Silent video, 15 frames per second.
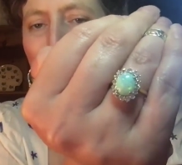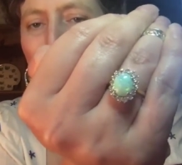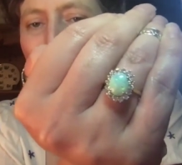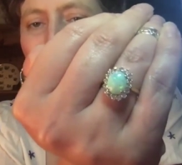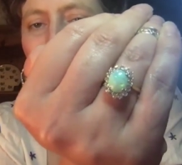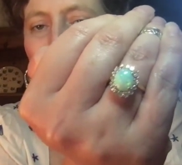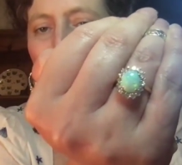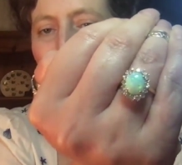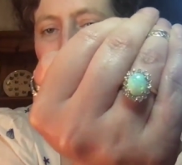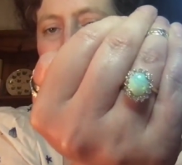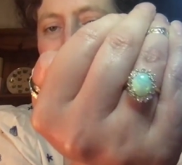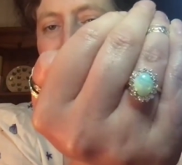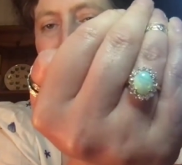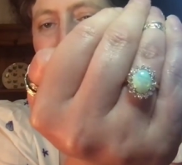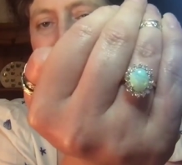she
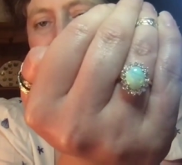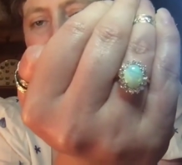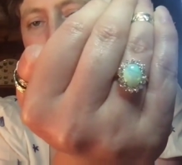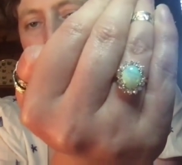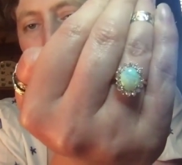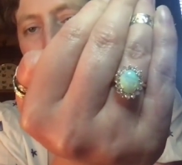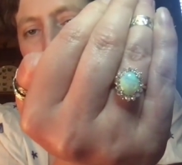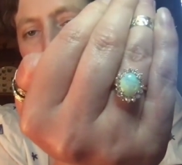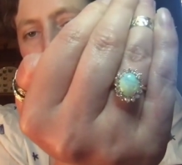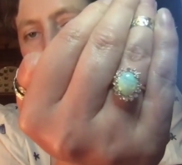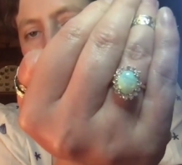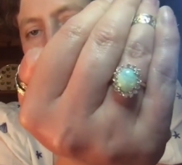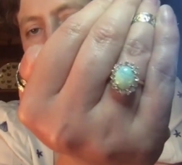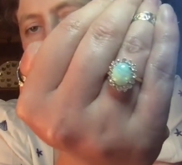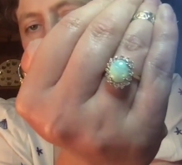looks like the Earth
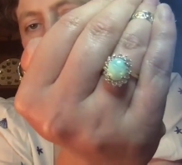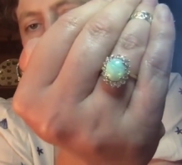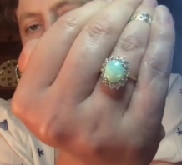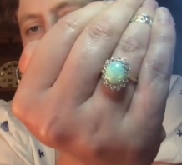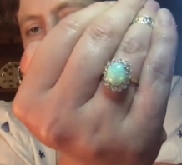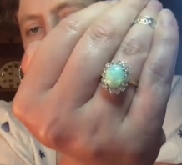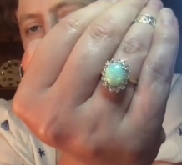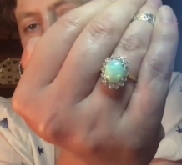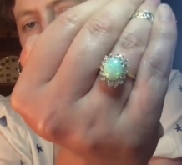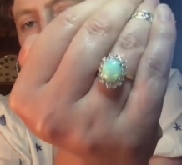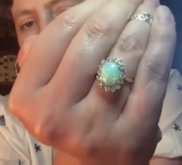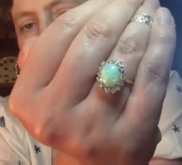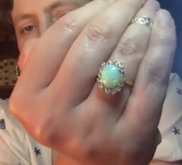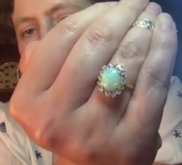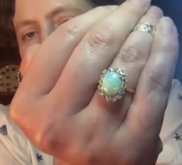viewed from space,